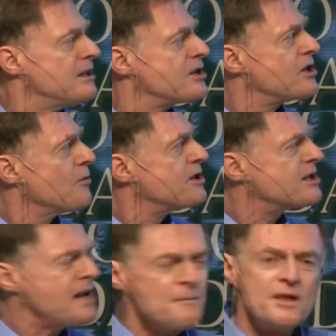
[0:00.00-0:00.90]
So
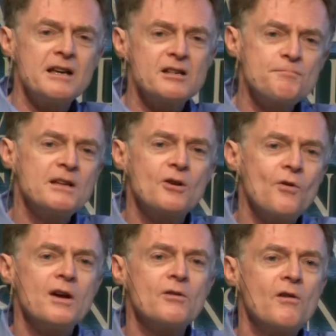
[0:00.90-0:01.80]
something has been
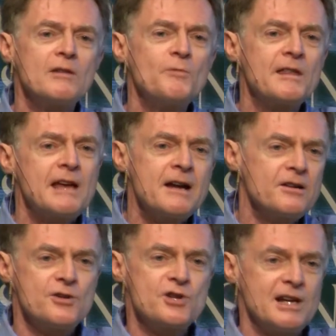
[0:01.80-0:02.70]
going on with
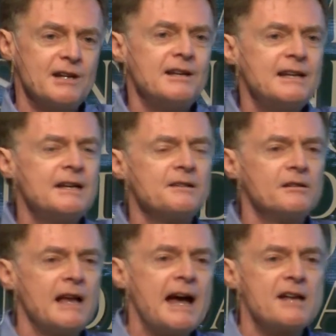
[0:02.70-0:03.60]
energy in the
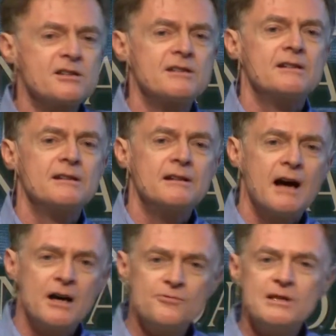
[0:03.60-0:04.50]
last
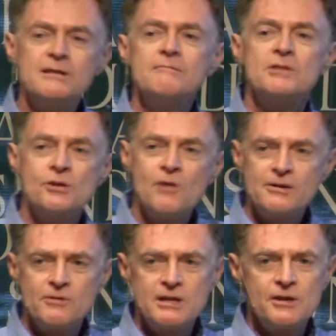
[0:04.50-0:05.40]
100,
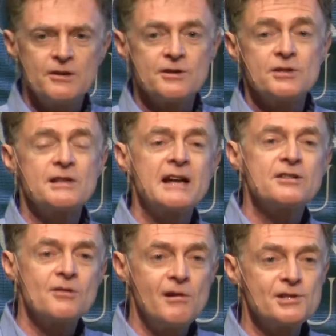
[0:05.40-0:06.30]
200 years that
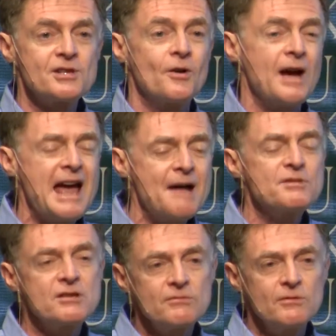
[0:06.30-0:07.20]
is also
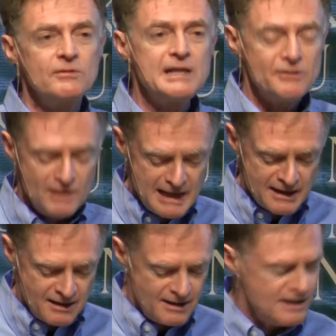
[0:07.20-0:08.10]
absolutely
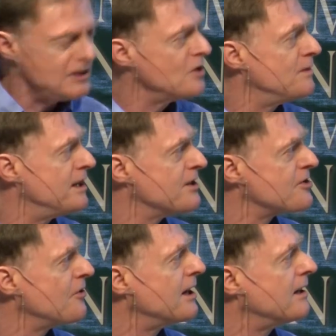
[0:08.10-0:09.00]
unique in human
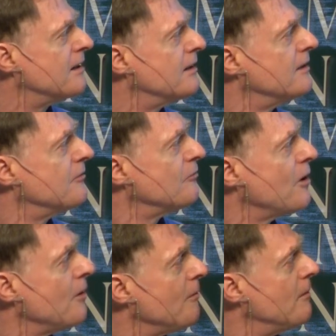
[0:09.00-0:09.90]
history.
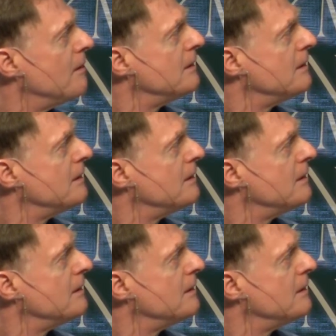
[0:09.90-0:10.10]
Well,